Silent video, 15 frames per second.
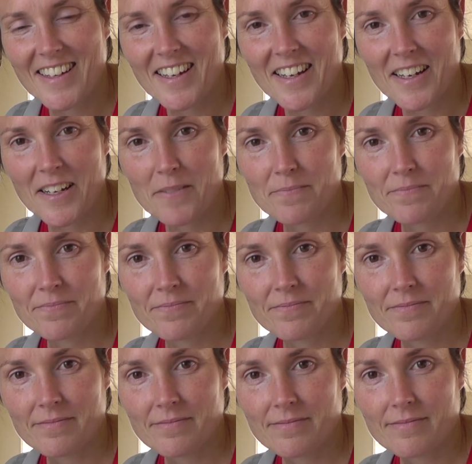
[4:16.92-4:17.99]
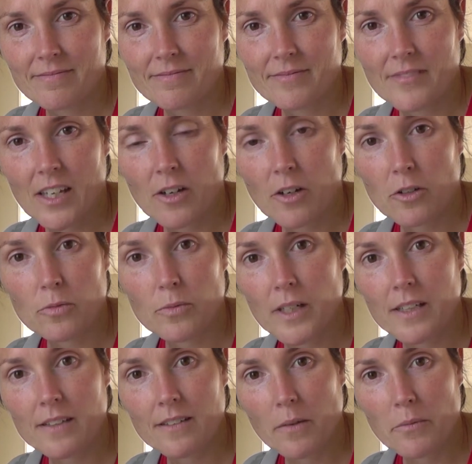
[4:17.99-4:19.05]
on
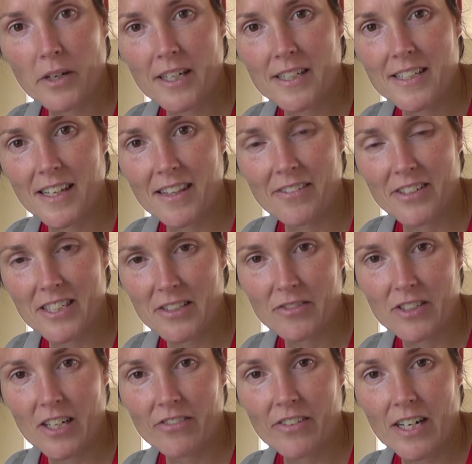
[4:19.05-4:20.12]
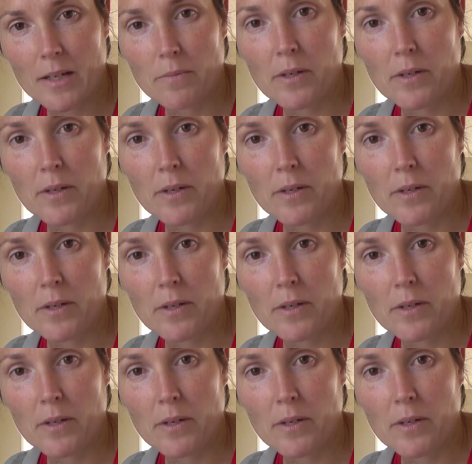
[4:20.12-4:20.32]
when I'm ready to get the rest of dinner ready,